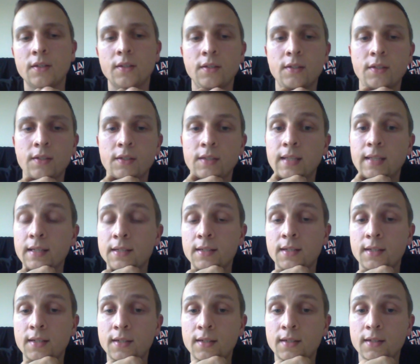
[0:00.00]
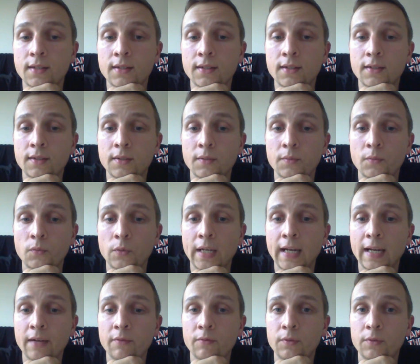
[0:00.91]
That's we
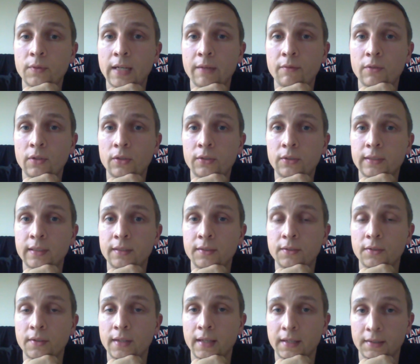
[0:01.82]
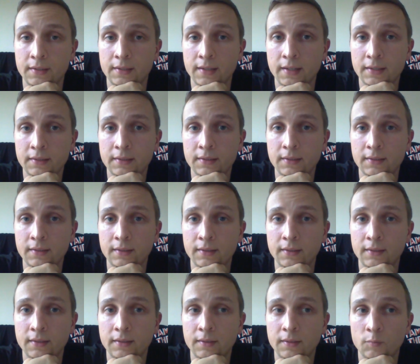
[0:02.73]
haven't looked into that yet,
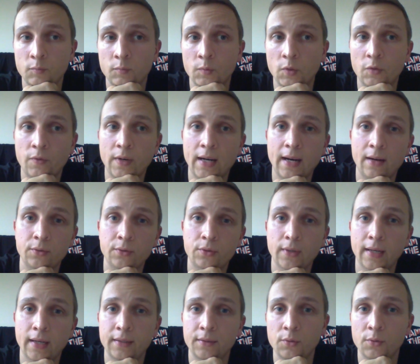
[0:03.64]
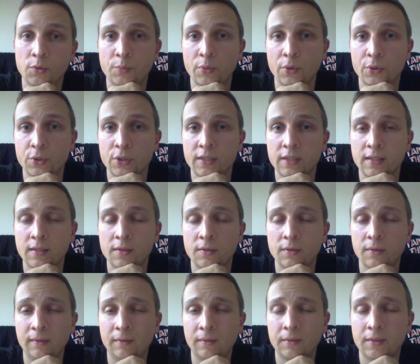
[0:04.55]
of how to add those projects,
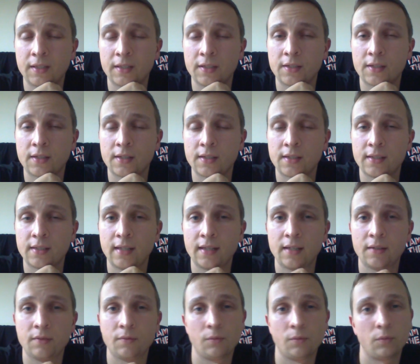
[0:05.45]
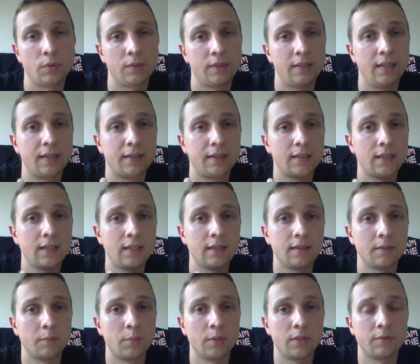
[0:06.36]
because they would then need
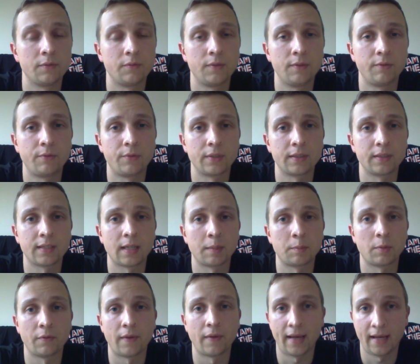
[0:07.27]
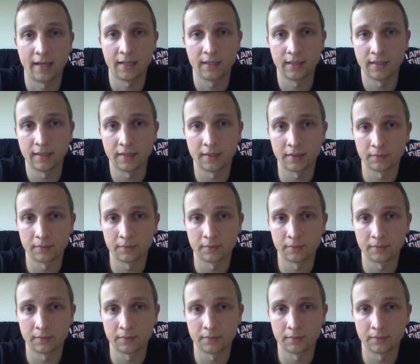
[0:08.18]
a bit of different type of handling.